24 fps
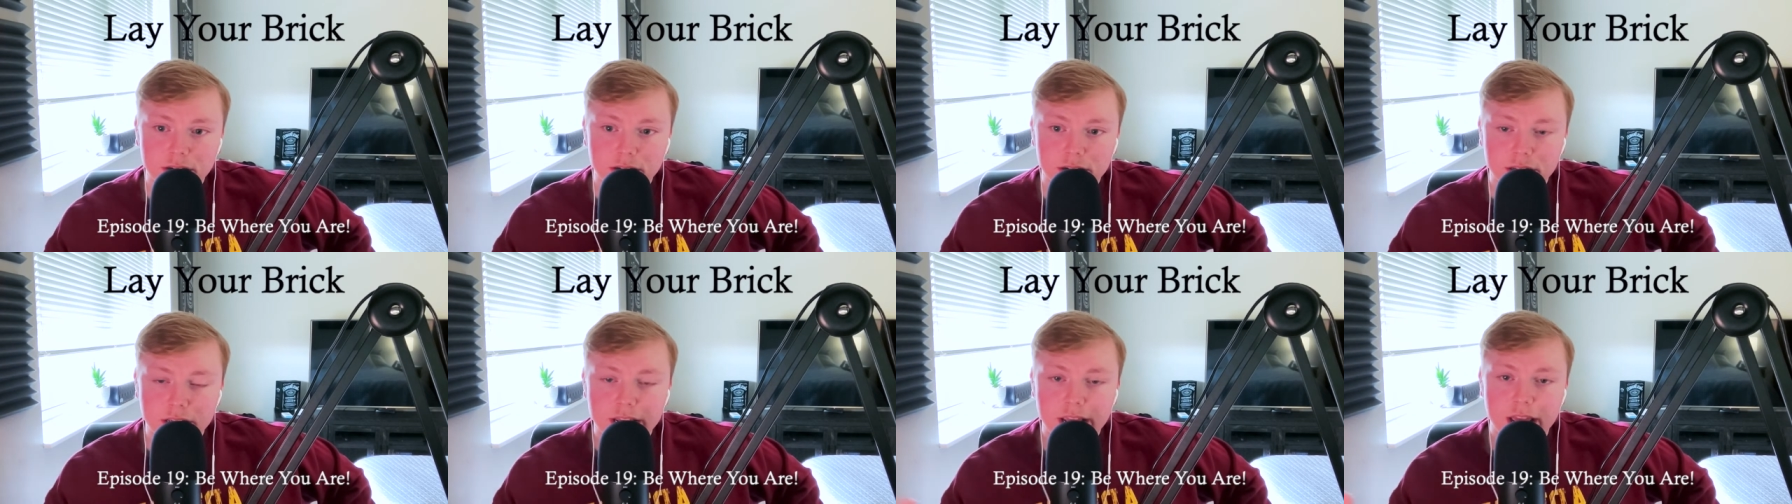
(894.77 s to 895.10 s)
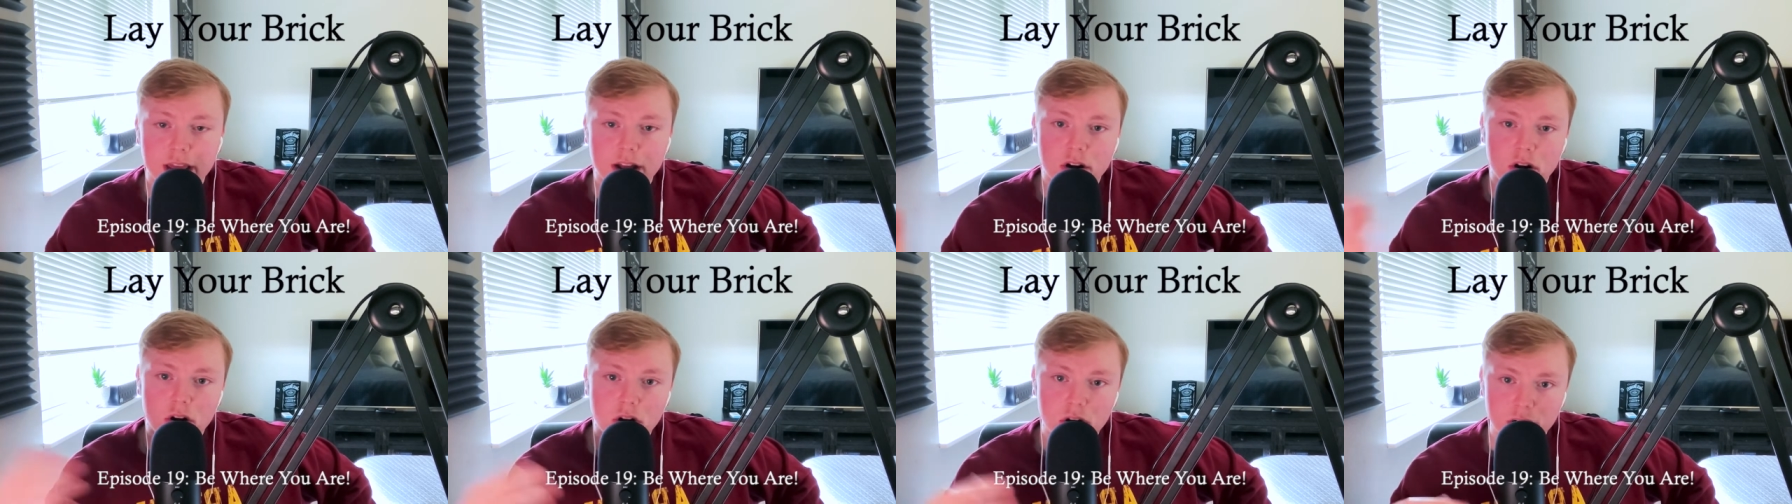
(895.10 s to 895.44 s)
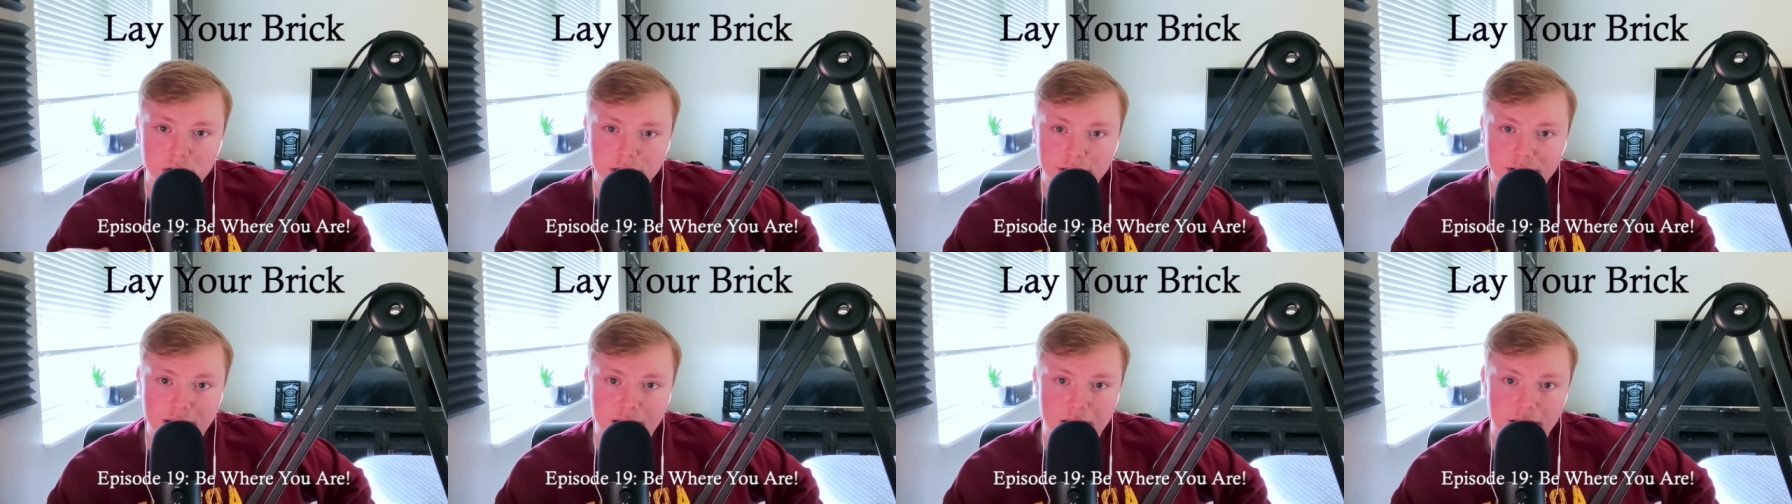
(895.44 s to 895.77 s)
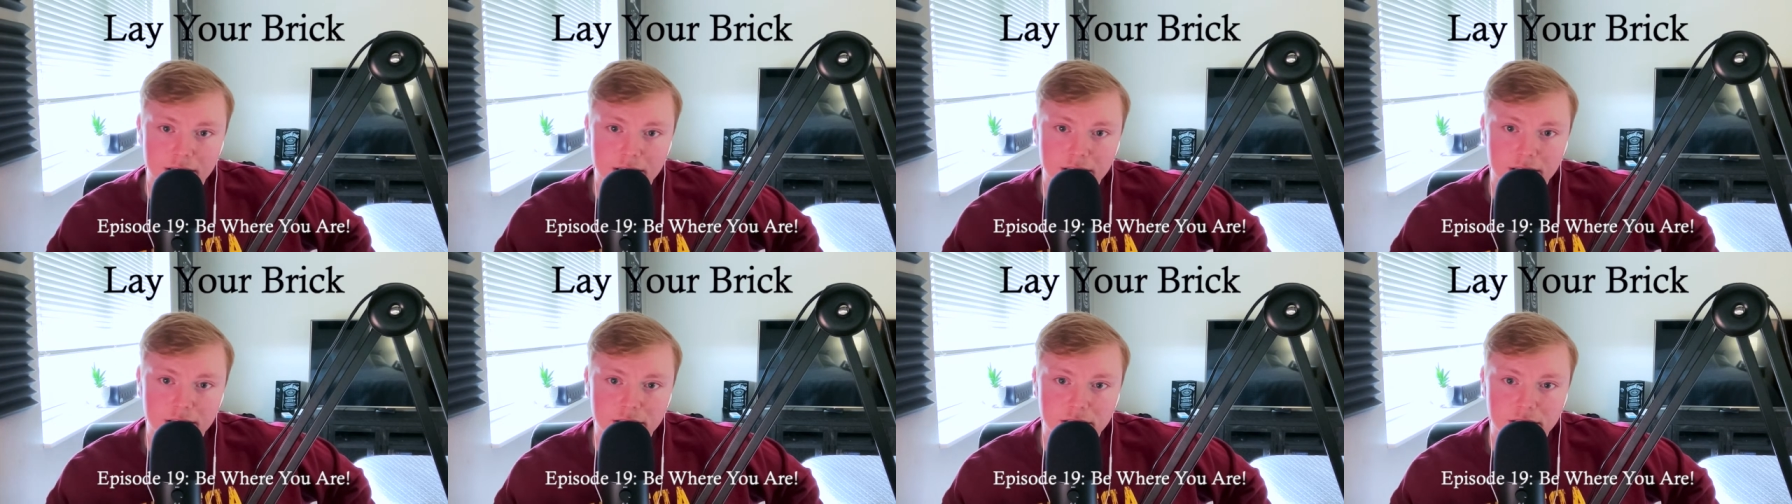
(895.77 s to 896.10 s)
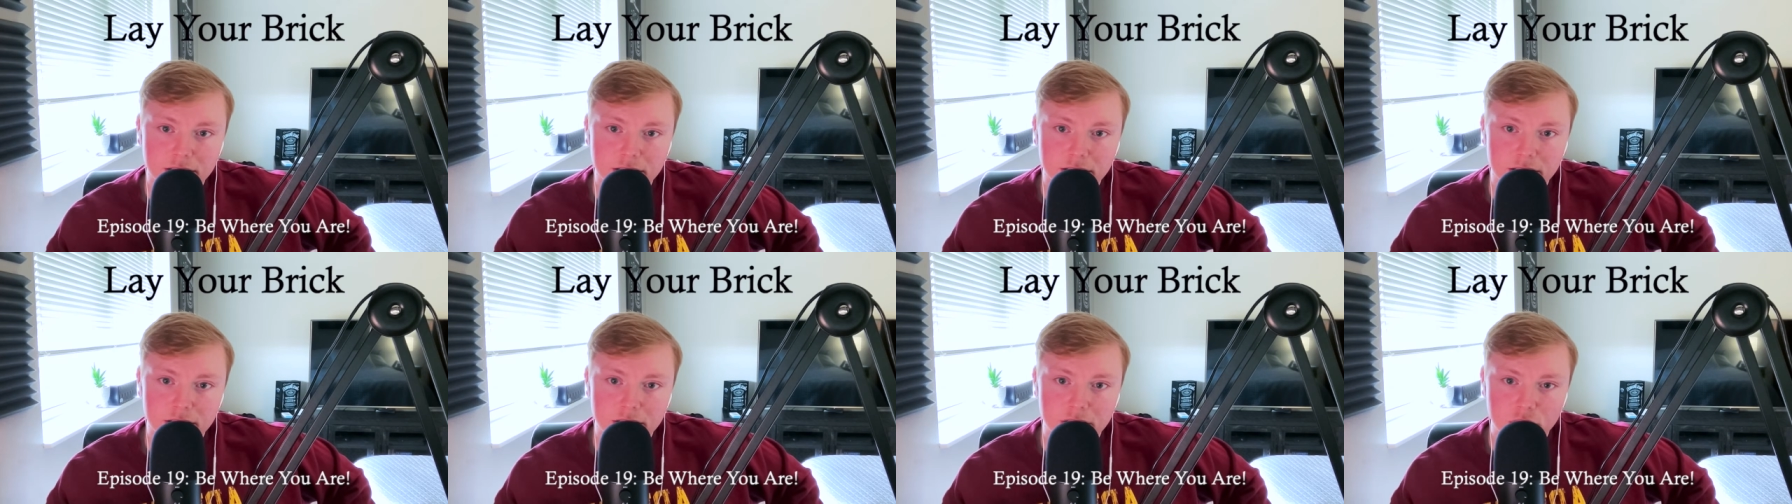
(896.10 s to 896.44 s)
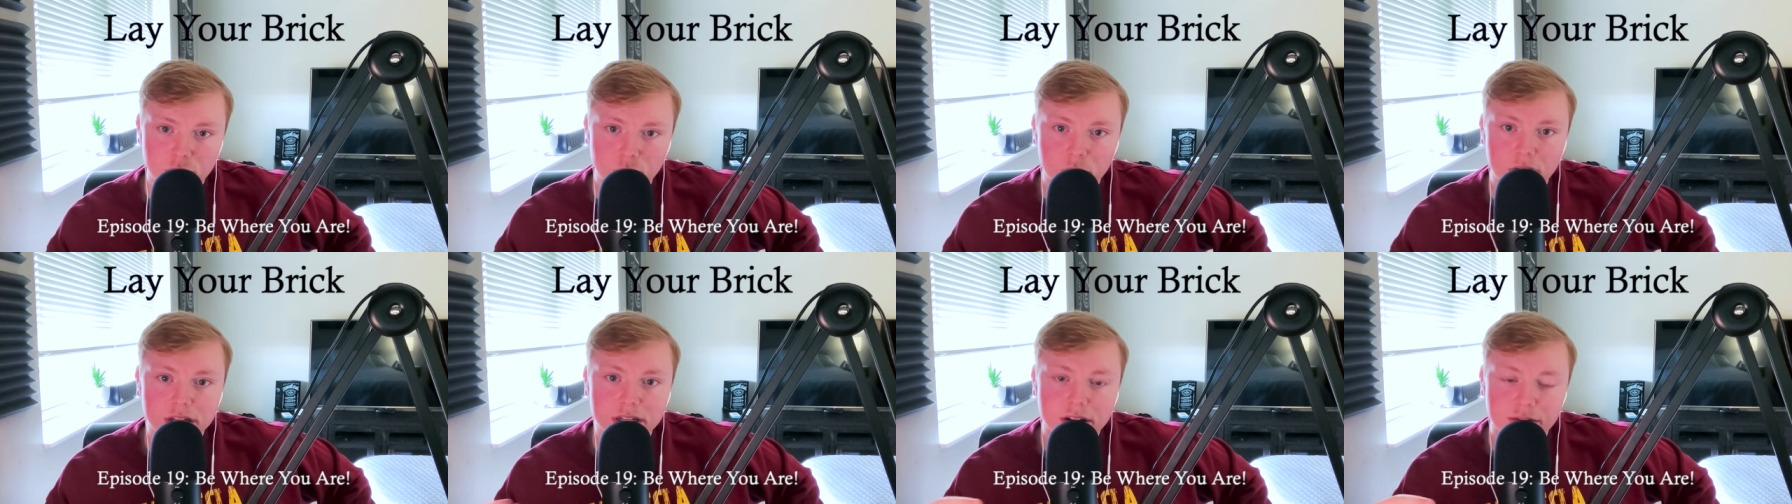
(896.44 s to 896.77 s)
He had a heart attack in
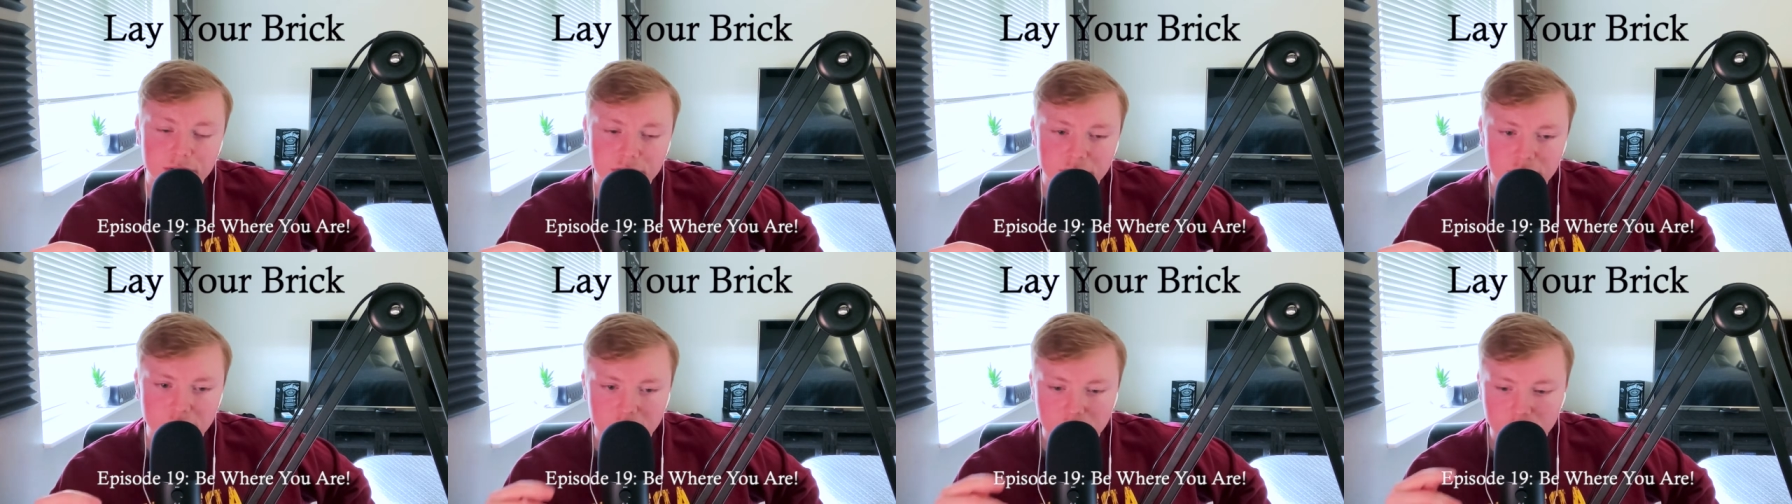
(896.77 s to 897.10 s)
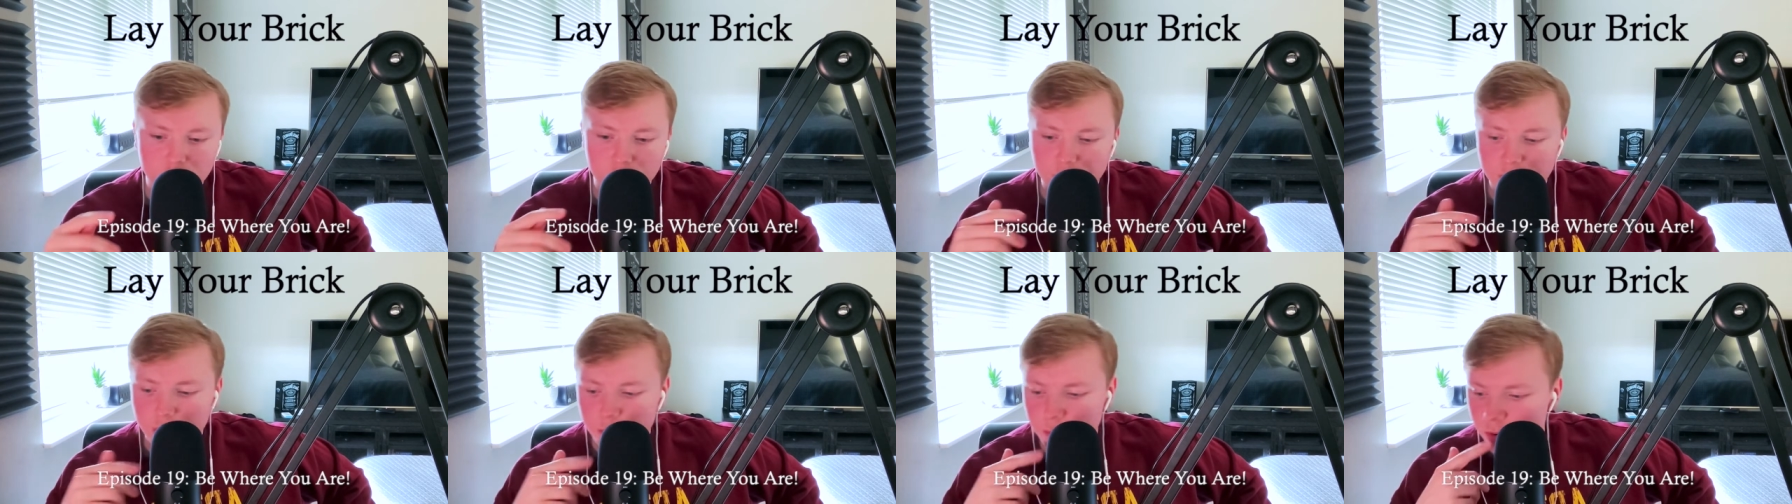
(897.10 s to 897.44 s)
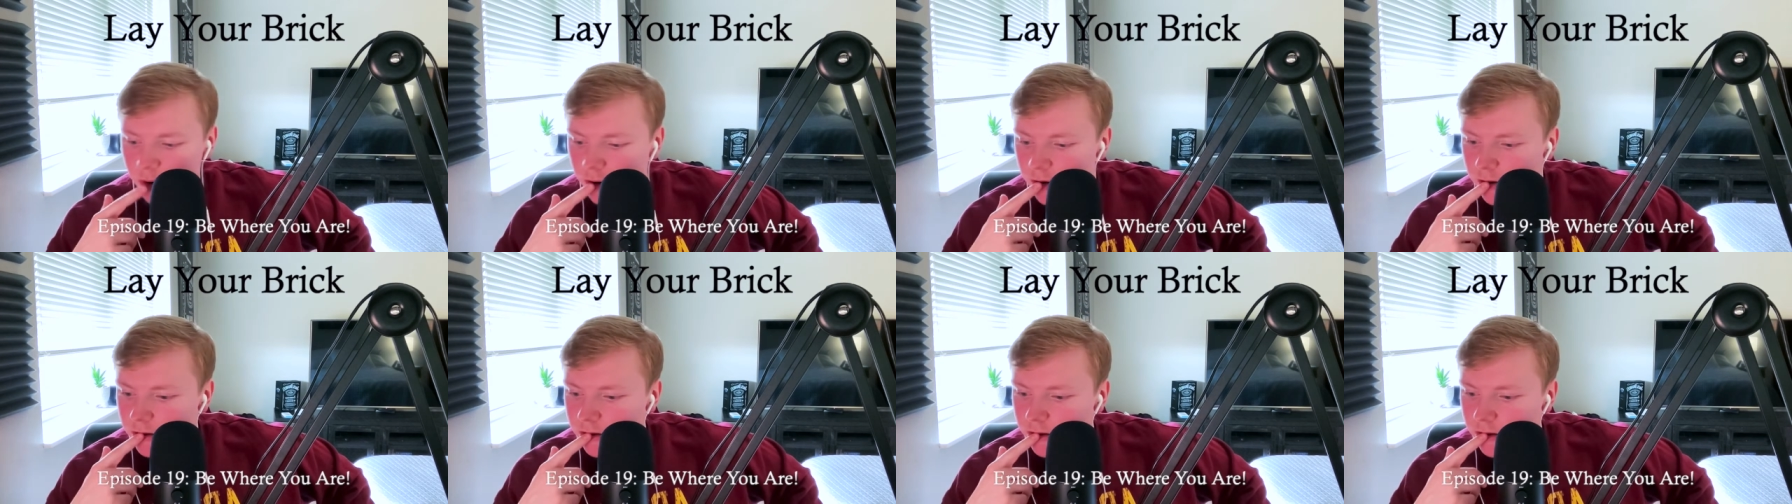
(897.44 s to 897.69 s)
2017 November,